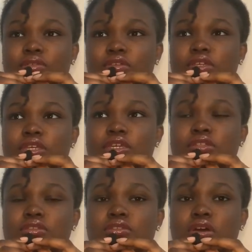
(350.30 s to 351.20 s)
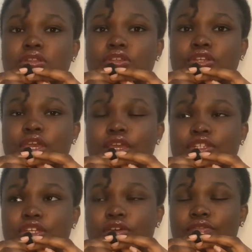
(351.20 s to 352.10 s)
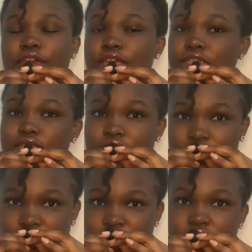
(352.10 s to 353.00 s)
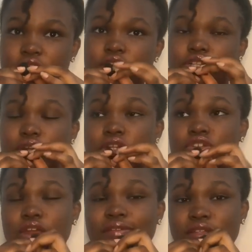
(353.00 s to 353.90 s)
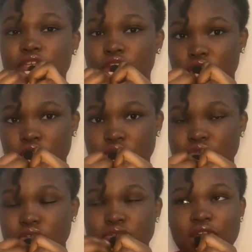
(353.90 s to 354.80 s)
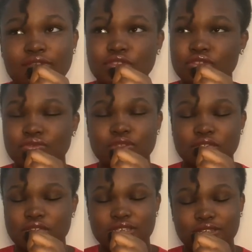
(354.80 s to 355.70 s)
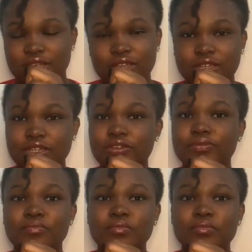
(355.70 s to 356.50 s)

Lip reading: kids under the age of 18 that are traveling alone don't have to do the designated